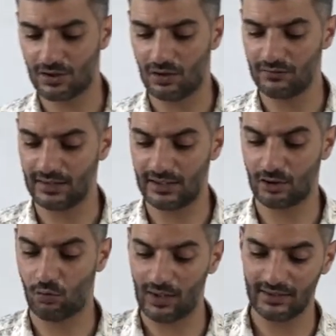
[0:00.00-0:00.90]
on the
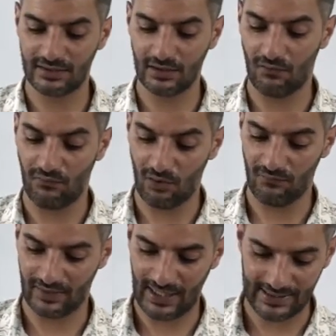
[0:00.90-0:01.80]
equality of all
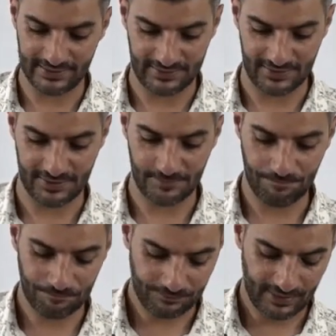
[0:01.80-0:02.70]
varieties,
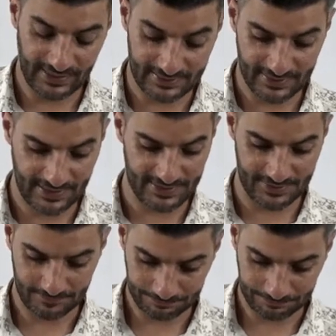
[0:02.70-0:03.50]
it is